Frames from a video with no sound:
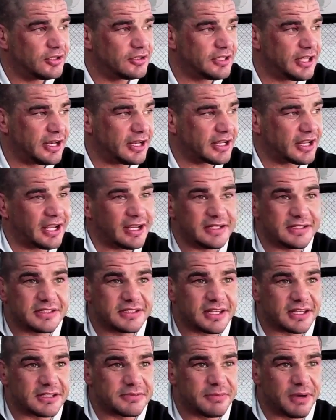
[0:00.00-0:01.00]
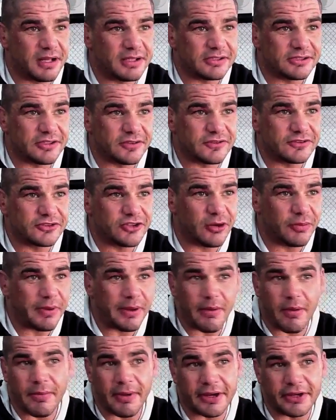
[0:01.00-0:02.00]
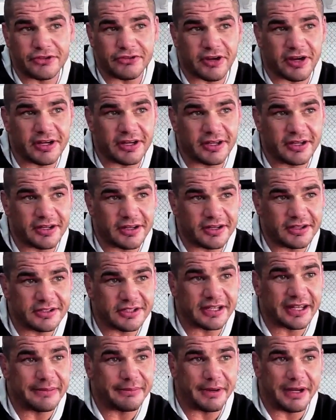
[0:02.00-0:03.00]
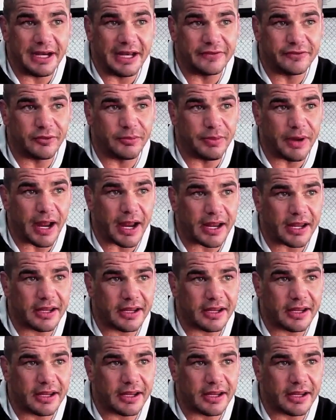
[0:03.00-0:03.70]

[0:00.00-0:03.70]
dedicate 6 months of stop MMA training to get my level back,